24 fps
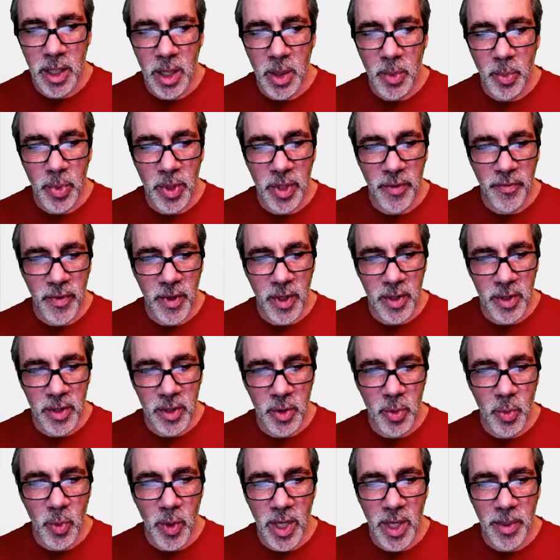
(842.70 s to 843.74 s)
if you do
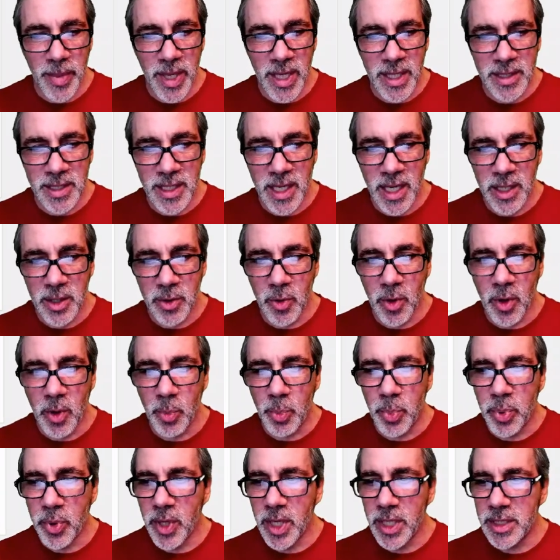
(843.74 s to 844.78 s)
want to maintain your own
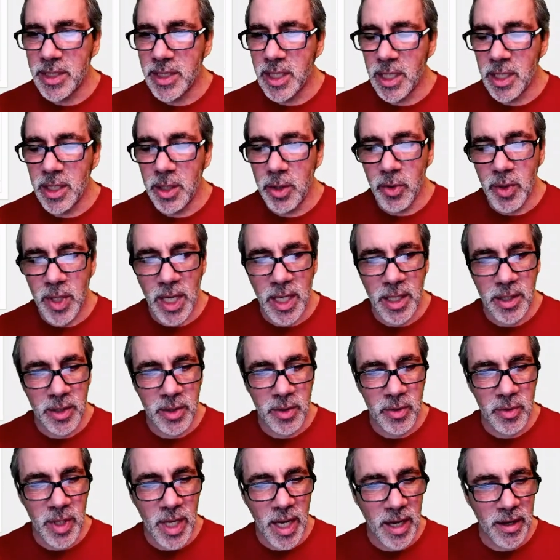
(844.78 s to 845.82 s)
pricing, you can do
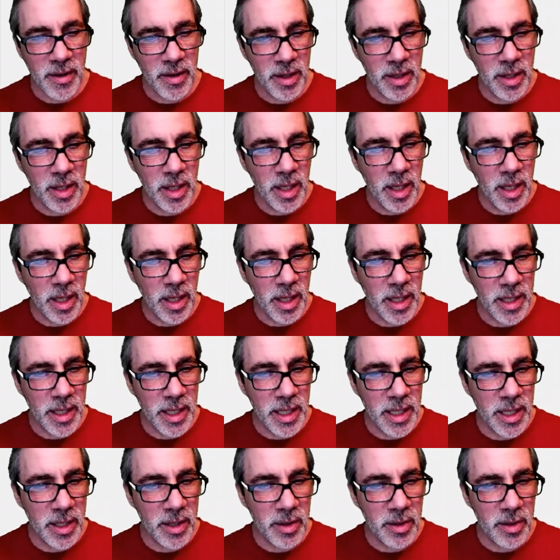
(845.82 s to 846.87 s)
that on
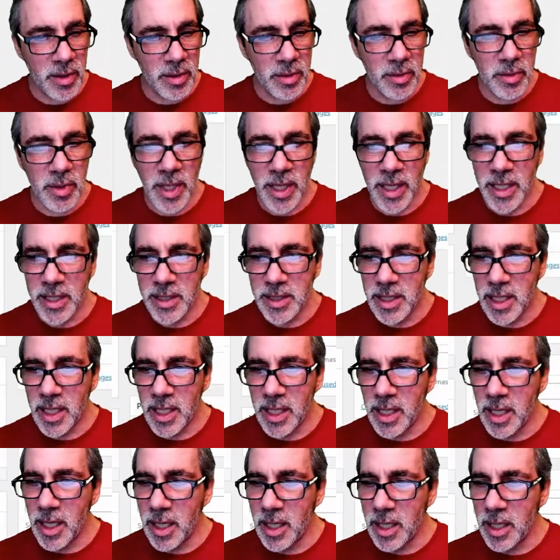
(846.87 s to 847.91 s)
here. Like I said,
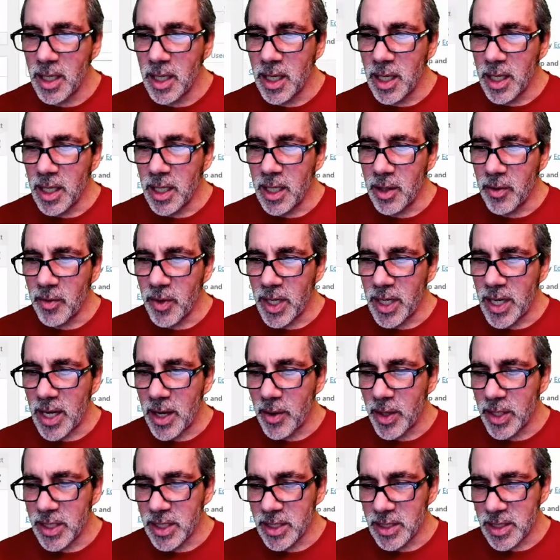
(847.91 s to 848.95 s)
right now I
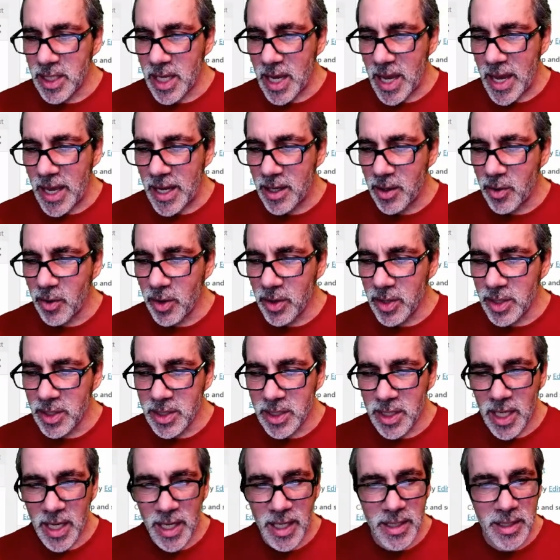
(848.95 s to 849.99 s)
just added all this
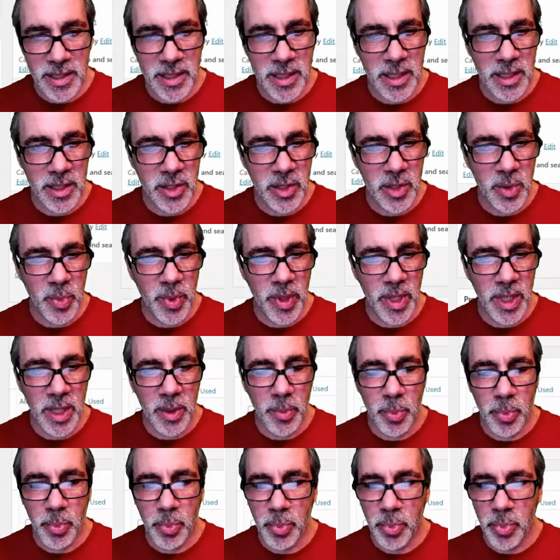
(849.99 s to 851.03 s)
text. It should be
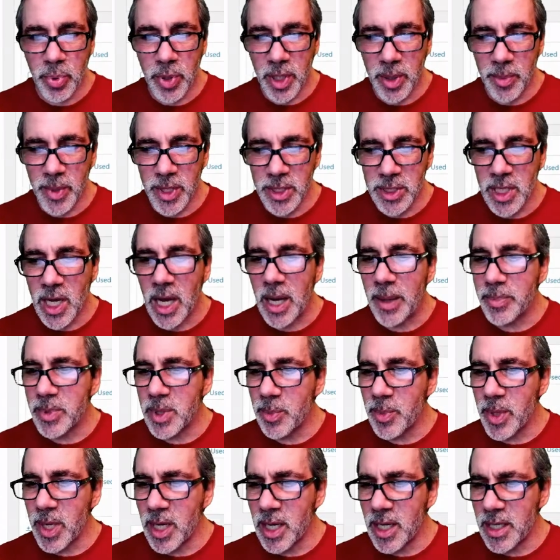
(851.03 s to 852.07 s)
pretty much
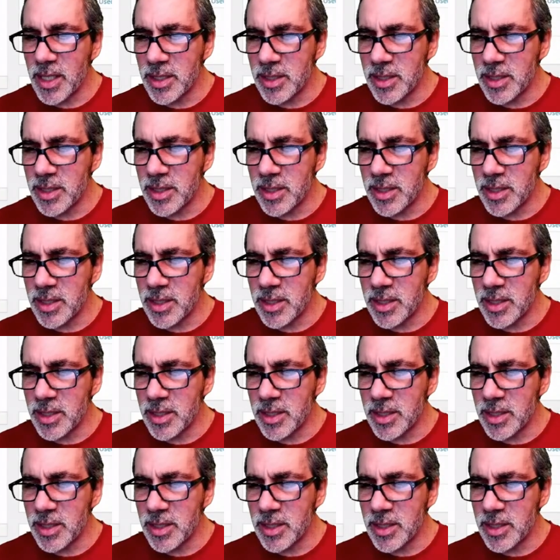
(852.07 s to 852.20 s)
optimized.